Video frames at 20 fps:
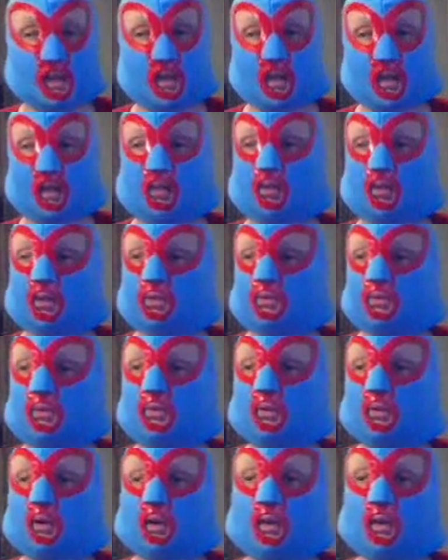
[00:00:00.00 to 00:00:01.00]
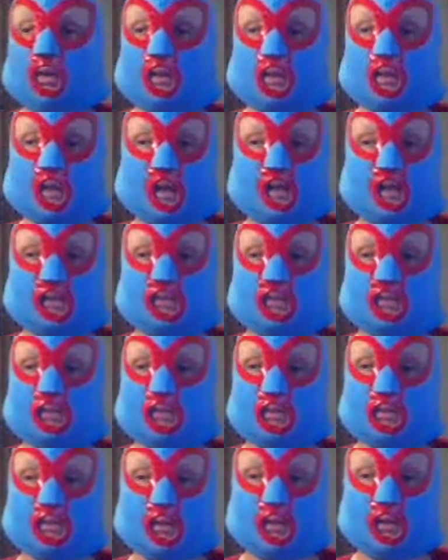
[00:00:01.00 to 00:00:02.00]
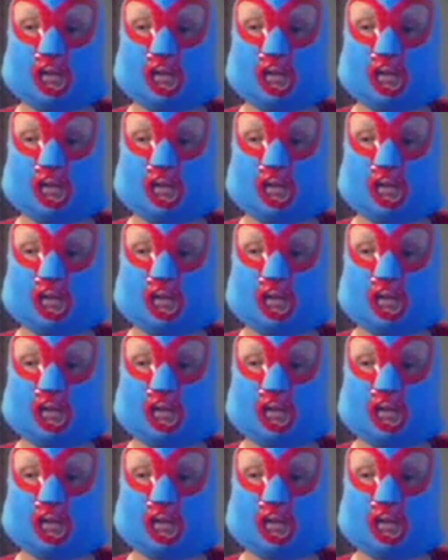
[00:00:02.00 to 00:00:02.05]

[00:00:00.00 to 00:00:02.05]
they can look through all the text